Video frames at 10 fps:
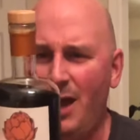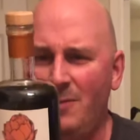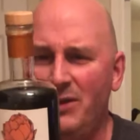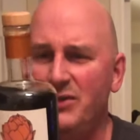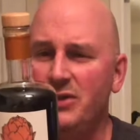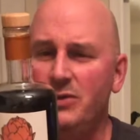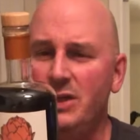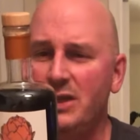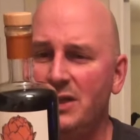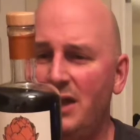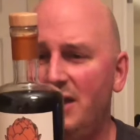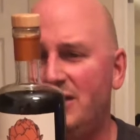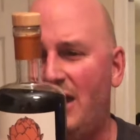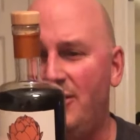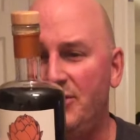This is a unique
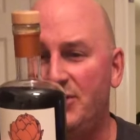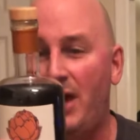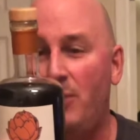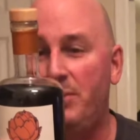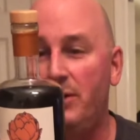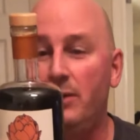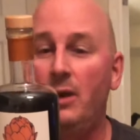Italian-style bitter.